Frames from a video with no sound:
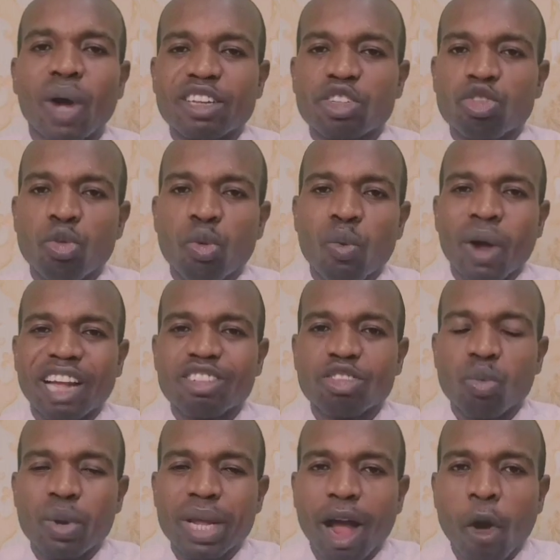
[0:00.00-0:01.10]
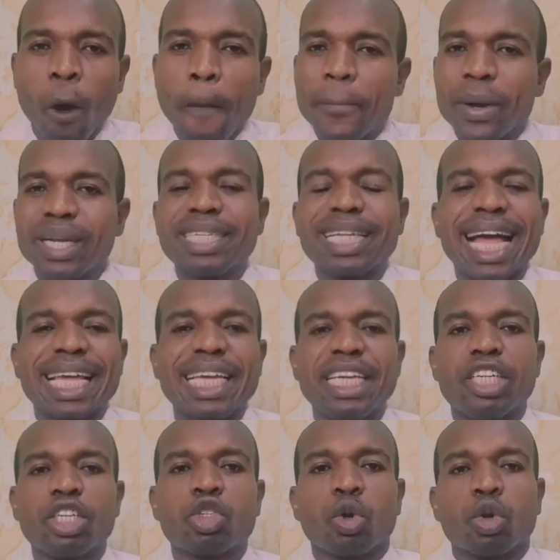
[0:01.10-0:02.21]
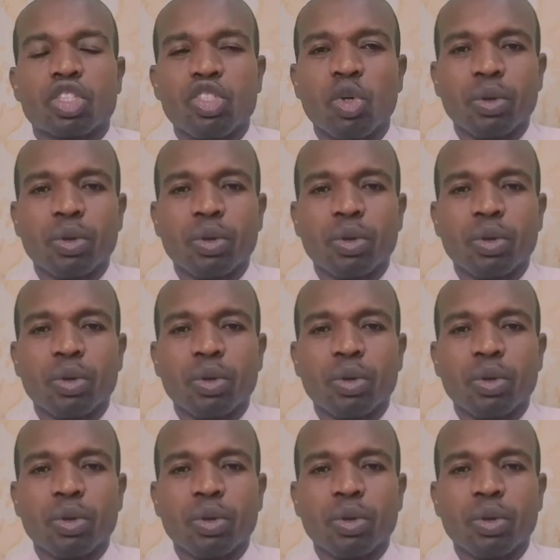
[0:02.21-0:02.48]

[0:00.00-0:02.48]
as we are opening that key in the church,